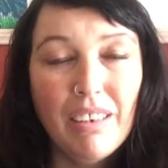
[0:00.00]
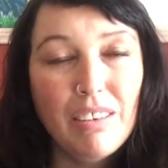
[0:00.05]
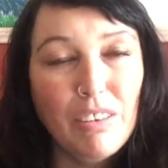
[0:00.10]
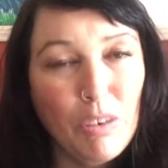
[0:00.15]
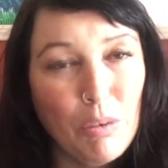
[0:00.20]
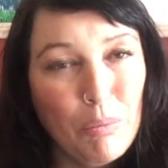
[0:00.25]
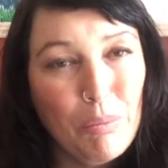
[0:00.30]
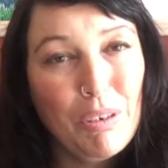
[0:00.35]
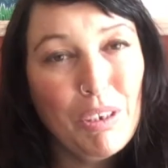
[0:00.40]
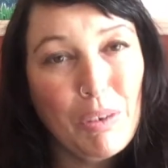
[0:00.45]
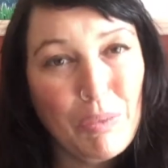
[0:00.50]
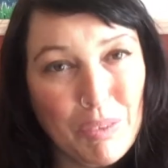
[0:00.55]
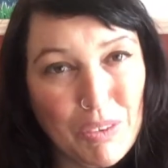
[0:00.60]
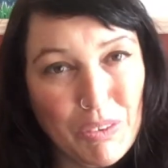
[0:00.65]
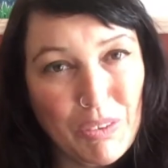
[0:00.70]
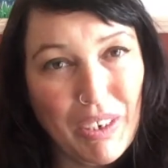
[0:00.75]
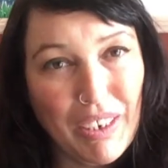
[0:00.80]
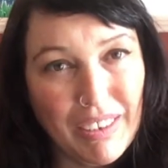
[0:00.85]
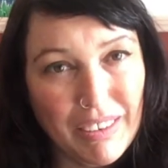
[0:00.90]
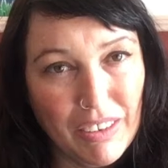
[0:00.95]
your body was
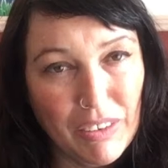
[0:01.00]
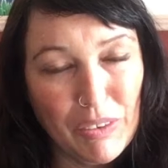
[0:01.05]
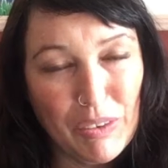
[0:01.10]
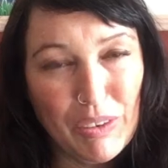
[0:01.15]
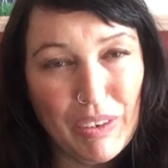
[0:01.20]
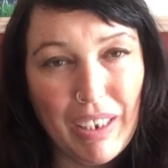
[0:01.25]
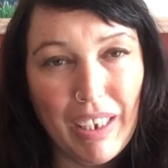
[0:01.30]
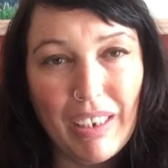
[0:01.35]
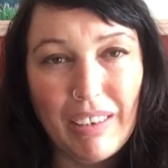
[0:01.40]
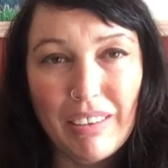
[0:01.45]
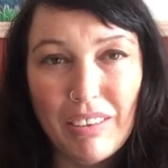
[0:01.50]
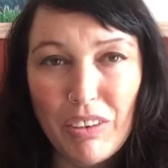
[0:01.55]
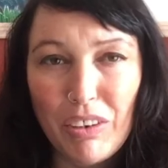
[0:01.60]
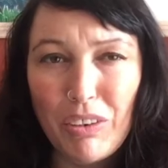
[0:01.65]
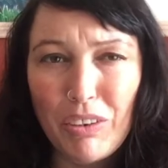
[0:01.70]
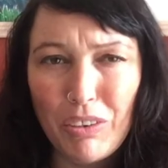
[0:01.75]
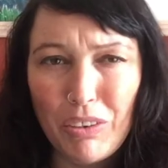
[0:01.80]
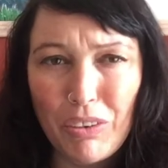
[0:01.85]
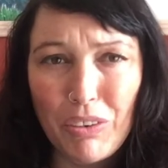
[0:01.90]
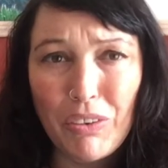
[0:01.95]
trying to tell you that.
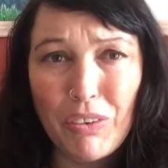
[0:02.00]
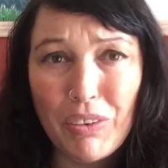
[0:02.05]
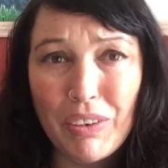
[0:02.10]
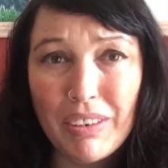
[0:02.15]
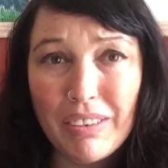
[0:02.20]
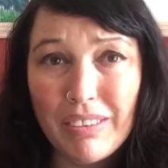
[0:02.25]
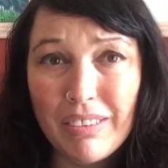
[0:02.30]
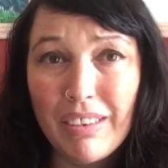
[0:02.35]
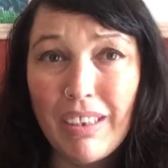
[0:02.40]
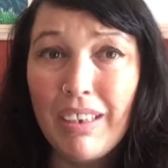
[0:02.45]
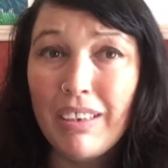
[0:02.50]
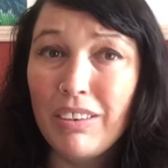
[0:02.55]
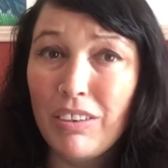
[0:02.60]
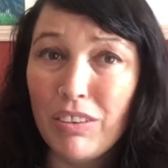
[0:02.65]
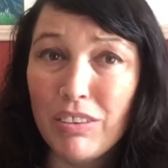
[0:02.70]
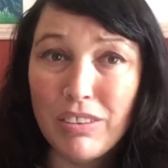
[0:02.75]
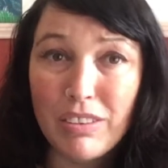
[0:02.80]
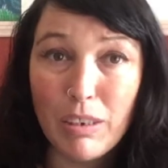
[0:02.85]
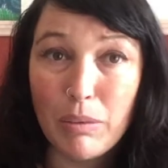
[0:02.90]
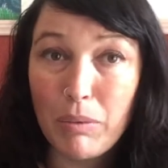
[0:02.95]
Your insight,
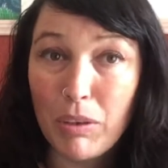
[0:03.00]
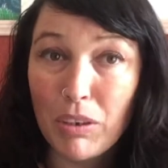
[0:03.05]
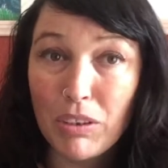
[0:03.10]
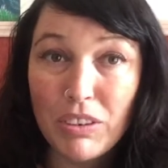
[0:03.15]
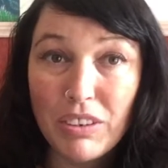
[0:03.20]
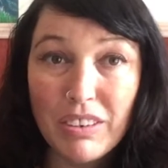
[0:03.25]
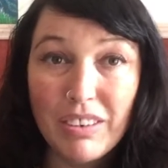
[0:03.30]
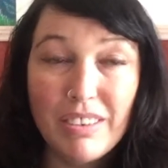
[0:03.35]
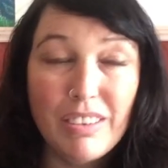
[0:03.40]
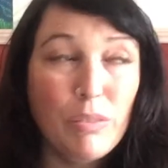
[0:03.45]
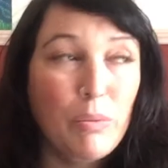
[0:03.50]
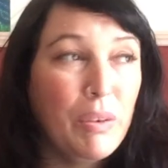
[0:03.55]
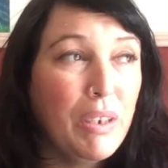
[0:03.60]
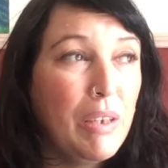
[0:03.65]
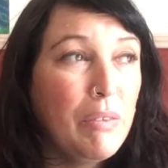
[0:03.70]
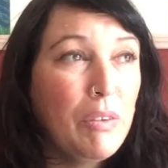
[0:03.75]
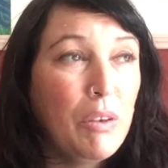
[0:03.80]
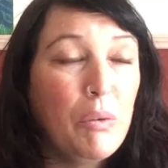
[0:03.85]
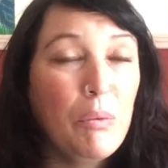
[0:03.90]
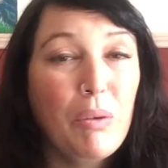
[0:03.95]
your subconscious,
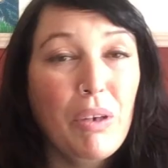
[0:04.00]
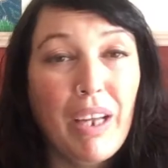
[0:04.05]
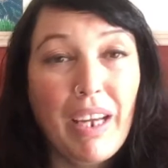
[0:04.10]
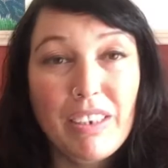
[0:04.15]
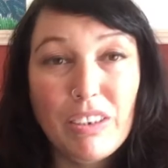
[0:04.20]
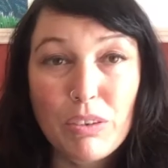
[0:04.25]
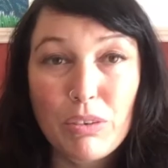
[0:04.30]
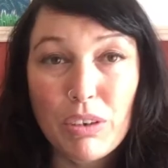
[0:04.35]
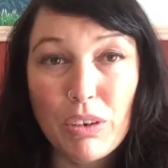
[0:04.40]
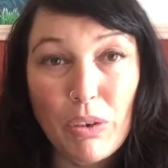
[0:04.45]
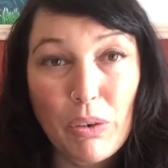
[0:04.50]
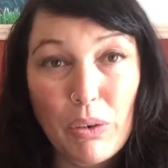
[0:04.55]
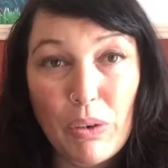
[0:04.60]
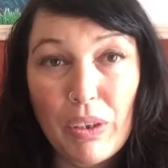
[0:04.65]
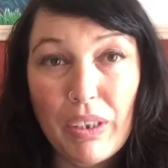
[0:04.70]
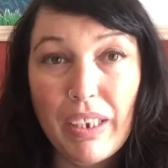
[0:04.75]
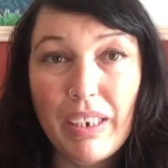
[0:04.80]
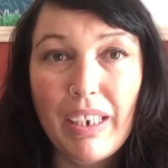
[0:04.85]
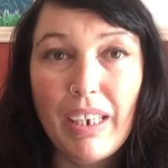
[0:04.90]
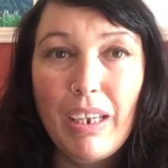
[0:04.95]
whatever you would like to
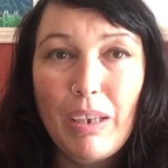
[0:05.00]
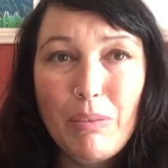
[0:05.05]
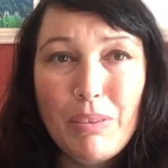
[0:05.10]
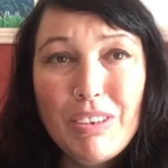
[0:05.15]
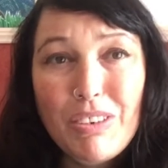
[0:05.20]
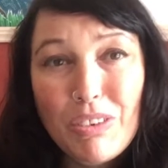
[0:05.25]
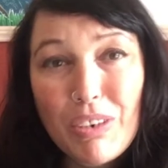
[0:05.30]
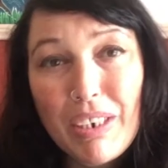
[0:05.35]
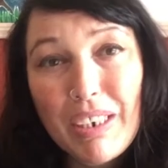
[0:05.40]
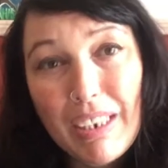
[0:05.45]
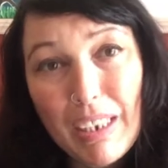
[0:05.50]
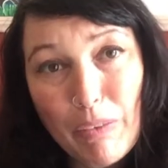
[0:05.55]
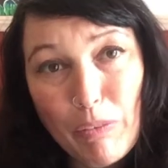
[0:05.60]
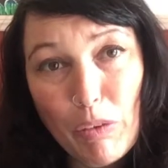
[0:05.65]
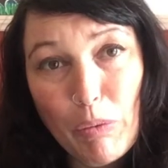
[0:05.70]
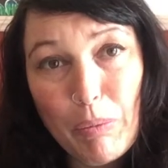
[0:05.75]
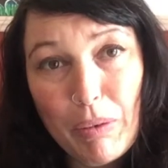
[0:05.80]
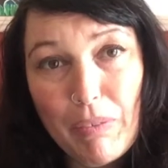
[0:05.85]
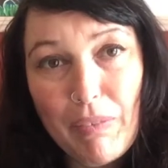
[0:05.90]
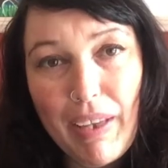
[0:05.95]
call it, it was trying to give
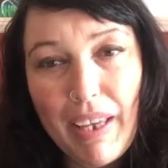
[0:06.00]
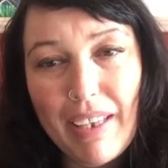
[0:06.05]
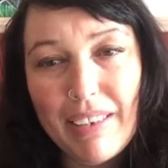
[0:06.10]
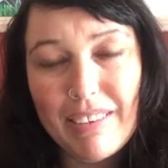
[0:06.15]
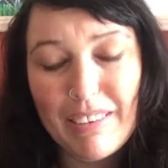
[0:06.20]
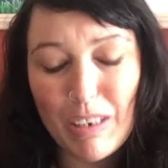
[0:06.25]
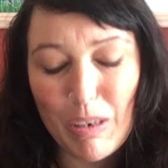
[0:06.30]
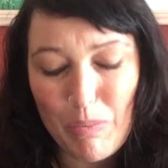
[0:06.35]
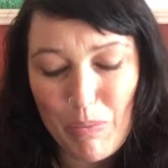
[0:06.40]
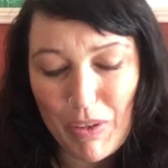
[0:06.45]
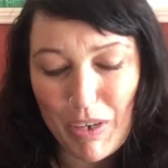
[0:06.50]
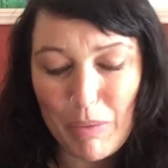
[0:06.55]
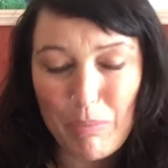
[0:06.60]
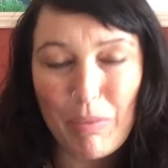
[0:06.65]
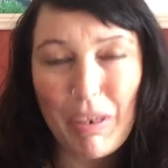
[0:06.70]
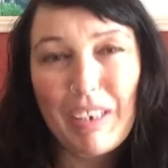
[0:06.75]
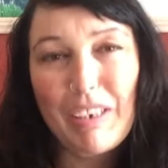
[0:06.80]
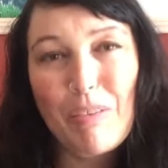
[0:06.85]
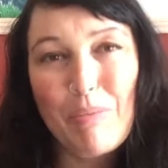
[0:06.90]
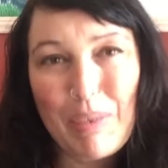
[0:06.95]
you a bit of a heads up that it
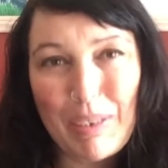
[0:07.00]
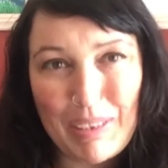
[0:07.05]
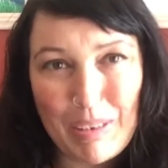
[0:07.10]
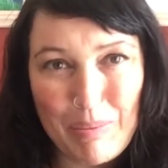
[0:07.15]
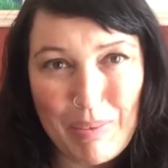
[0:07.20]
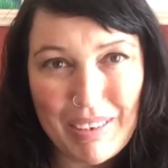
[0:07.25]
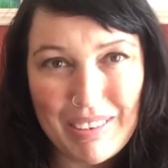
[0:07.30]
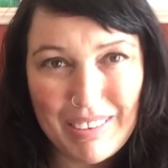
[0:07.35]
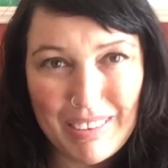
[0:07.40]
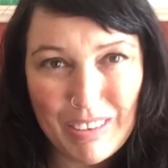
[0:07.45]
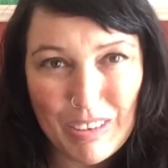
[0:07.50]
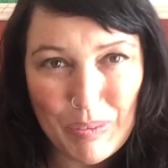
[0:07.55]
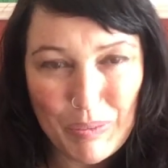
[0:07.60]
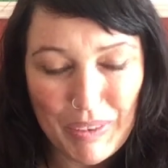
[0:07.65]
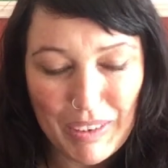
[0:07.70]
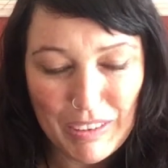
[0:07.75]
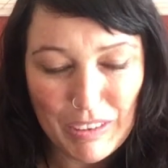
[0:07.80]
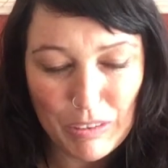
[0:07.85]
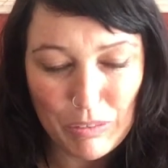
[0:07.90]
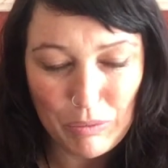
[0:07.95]
mightn't have been the best
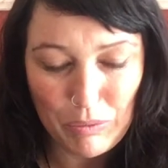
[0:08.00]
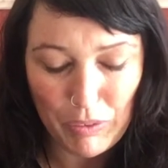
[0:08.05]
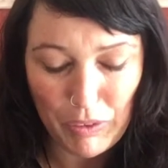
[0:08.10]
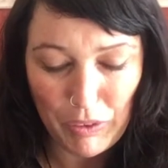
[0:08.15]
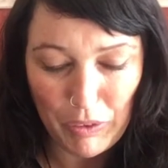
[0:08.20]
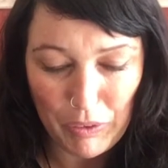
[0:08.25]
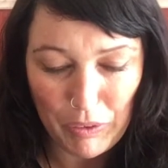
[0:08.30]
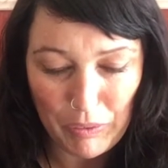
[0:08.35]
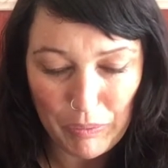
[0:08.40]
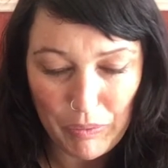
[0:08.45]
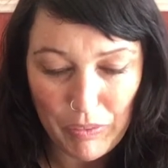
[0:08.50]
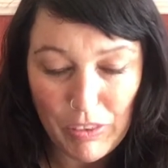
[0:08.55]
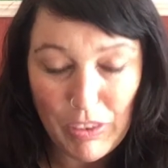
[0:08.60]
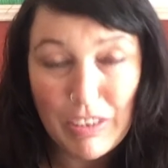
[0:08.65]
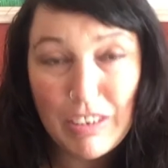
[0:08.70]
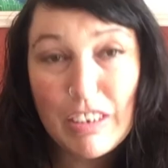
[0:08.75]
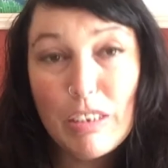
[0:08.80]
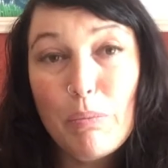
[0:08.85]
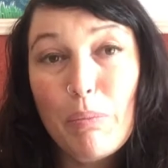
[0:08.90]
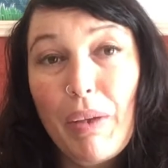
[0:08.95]
situation for you. So
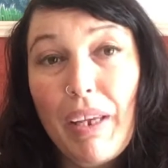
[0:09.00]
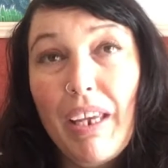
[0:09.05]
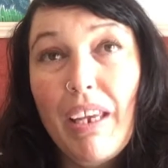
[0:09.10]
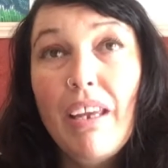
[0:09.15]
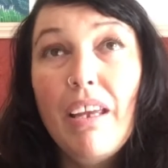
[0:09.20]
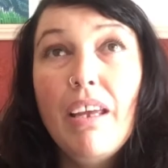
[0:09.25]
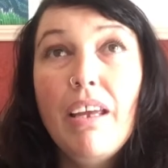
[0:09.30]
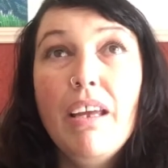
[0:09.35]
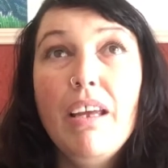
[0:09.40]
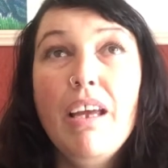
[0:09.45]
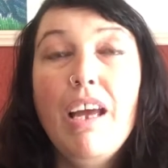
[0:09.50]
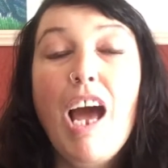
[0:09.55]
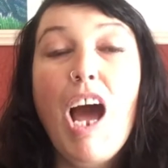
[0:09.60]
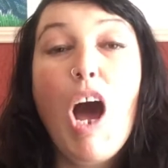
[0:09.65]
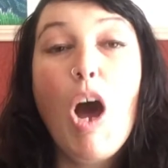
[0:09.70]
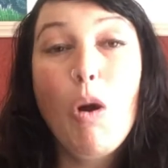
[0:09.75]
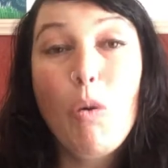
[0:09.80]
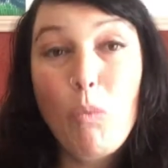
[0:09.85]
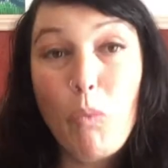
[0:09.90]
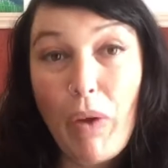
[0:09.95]
just be
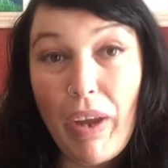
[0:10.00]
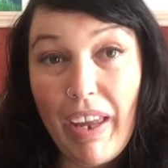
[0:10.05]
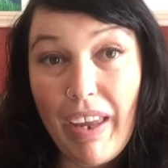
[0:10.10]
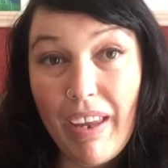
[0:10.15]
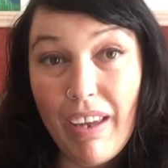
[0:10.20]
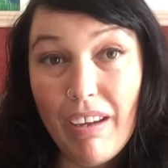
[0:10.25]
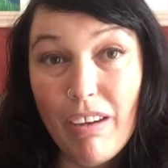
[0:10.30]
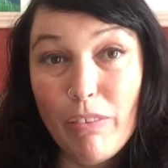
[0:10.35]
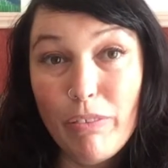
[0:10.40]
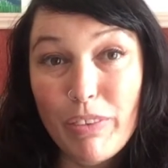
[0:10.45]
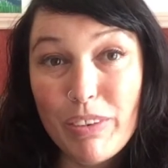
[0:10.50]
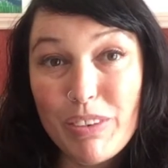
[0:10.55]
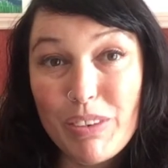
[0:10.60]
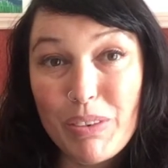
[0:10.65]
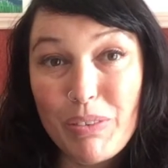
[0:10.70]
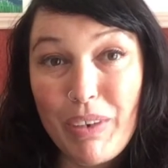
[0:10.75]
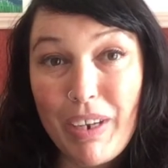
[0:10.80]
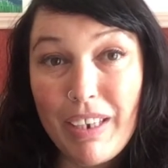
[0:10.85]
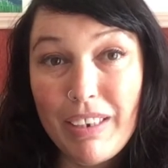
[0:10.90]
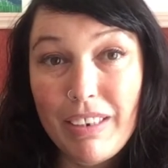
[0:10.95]
aware of your
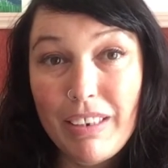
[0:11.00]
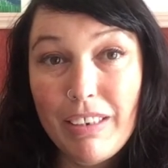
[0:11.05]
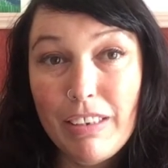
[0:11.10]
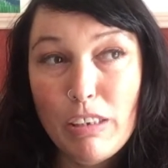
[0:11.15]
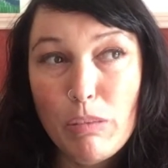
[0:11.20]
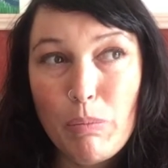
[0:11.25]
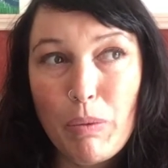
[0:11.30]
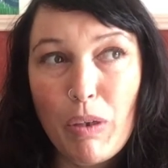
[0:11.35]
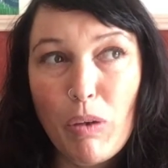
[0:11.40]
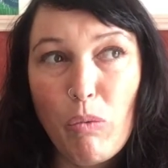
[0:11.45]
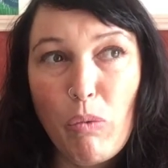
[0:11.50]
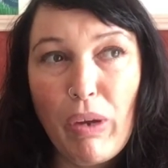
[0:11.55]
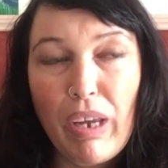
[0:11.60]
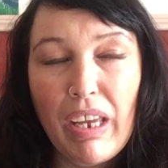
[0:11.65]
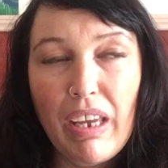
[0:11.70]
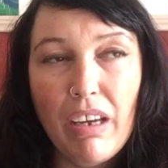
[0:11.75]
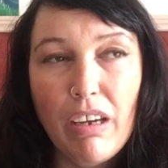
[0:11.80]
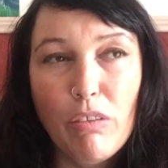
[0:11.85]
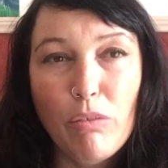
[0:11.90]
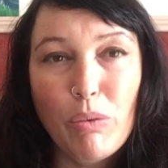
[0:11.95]
surroundings, be
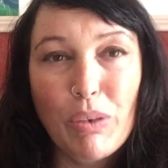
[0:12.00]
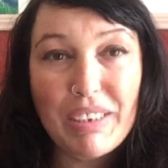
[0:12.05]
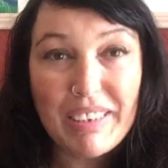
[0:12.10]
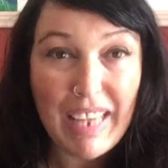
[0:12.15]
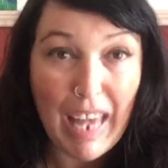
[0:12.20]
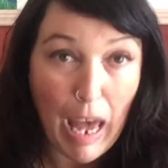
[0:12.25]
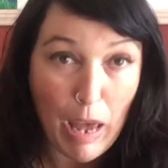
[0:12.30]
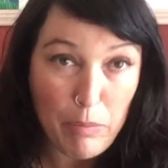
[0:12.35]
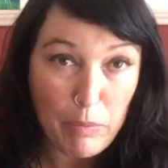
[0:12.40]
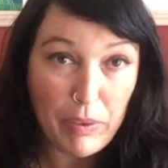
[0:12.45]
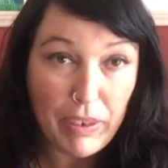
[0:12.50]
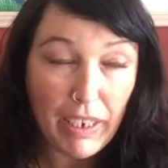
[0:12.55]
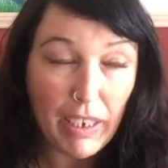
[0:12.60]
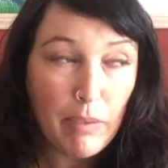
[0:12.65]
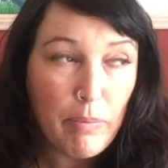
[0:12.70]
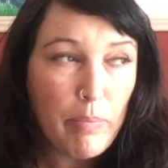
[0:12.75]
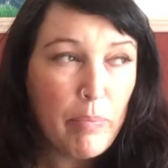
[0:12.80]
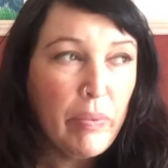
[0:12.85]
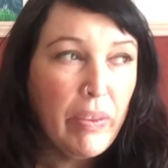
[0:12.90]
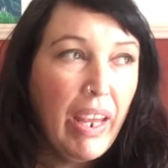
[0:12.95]
aware of what's
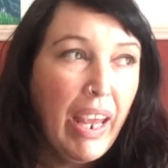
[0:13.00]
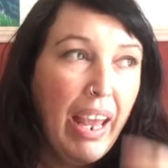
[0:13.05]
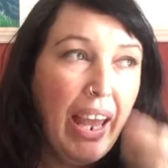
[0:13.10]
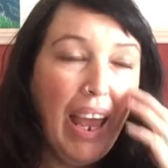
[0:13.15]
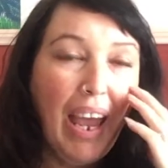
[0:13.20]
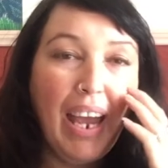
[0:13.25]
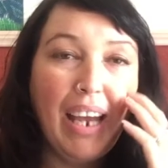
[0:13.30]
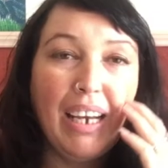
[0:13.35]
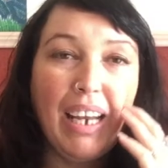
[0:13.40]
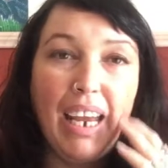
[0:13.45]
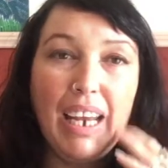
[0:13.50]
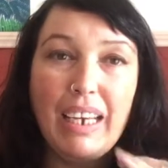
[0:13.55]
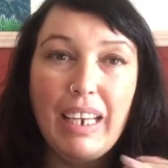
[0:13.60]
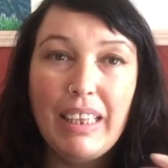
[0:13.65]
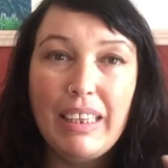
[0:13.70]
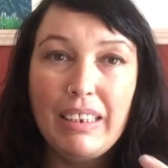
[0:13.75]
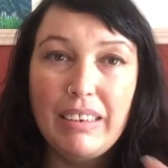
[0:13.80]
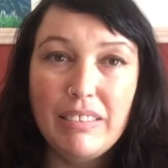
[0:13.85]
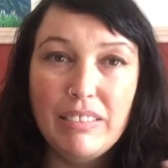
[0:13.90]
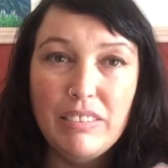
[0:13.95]
happening, and any